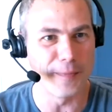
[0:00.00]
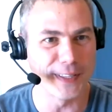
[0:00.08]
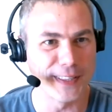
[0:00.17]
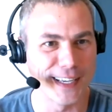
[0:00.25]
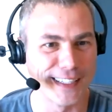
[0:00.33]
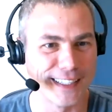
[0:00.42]
but
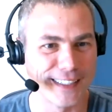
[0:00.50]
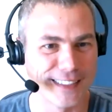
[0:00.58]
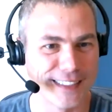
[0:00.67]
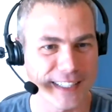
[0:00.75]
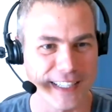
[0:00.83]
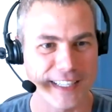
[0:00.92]
then I was
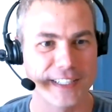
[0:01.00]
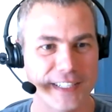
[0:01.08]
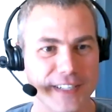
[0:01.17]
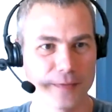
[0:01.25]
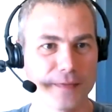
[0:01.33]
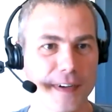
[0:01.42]
like, you know,
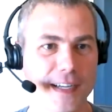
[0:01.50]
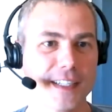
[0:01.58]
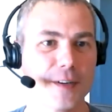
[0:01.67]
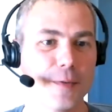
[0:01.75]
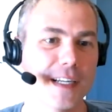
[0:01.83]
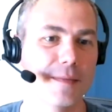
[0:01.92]
finding a
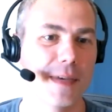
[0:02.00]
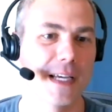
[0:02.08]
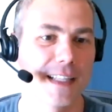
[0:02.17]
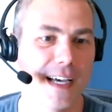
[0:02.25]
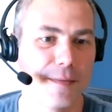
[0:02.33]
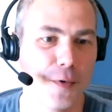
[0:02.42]
way to make
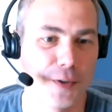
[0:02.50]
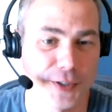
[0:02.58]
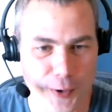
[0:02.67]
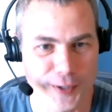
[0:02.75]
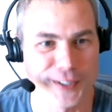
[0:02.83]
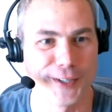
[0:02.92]
that more
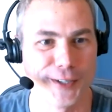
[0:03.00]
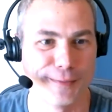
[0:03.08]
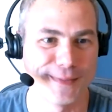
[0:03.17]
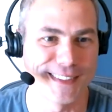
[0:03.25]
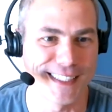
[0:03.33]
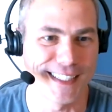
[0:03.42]
short-term,
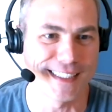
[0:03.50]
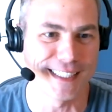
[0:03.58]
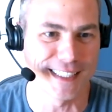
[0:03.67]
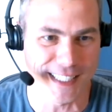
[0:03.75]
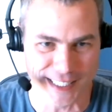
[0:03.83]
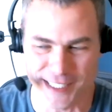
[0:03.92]
that I could
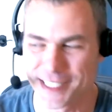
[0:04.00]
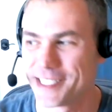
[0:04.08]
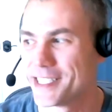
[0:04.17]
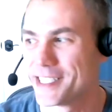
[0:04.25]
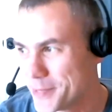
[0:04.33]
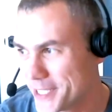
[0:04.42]
get yes. it in
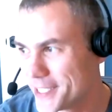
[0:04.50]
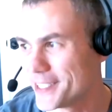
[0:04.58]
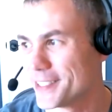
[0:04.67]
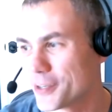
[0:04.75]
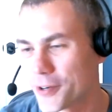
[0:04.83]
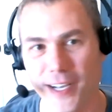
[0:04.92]
the immediate
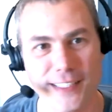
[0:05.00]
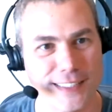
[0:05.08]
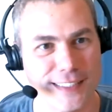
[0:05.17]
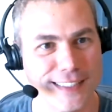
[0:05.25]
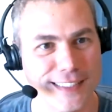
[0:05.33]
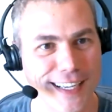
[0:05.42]

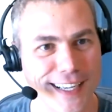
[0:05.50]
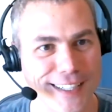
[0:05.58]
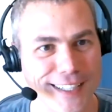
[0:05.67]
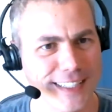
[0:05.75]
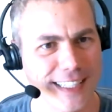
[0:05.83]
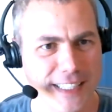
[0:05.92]
horizon. And I
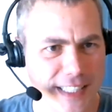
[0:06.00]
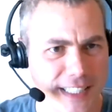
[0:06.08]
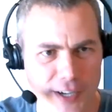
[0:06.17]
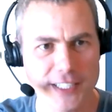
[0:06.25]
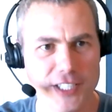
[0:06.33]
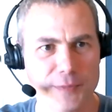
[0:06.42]
was fantastic. Like, you know, I
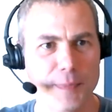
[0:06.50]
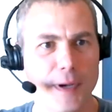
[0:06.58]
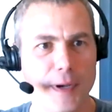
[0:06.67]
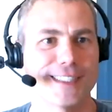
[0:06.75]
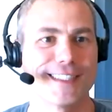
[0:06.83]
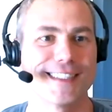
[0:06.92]
could just
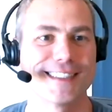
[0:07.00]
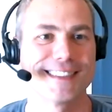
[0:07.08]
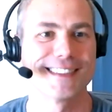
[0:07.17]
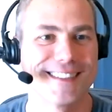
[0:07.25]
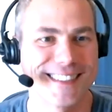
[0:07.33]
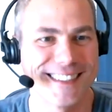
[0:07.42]
publish this
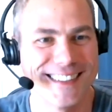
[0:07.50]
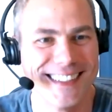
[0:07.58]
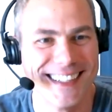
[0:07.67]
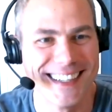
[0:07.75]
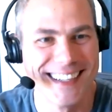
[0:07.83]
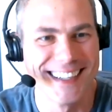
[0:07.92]
now. So
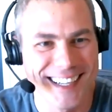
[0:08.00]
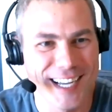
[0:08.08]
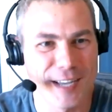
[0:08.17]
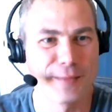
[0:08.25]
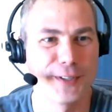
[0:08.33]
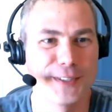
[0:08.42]
I
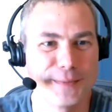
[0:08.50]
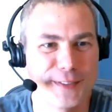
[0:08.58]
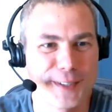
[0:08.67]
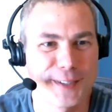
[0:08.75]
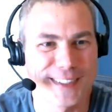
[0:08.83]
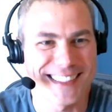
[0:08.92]
pulled them
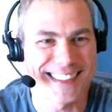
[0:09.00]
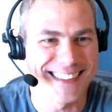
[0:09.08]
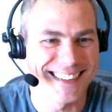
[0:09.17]
forward.